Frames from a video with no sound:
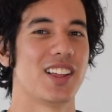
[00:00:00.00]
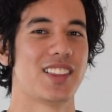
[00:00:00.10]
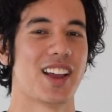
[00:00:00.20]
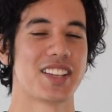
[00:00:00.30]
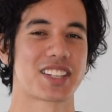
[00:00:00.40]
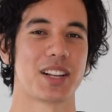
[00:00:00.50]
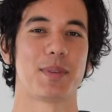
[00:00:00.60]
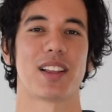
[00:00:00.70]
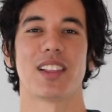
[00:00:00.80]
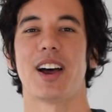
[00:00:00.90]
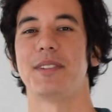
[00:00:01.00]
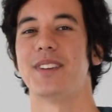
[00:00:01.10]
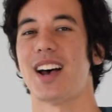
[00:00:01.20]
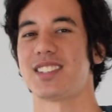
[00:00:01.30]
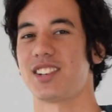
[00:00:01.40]
that it's going to be a lot
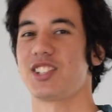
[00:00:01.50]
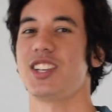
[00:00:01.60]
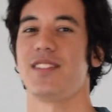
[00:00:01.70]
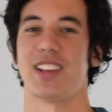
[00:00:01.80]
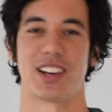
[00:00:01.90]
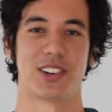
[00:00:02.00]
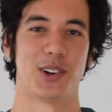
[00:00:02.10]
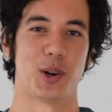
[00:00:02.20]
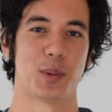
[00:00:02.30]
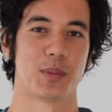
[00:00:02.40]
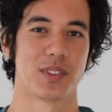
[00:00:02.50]
faster to achieve that goal.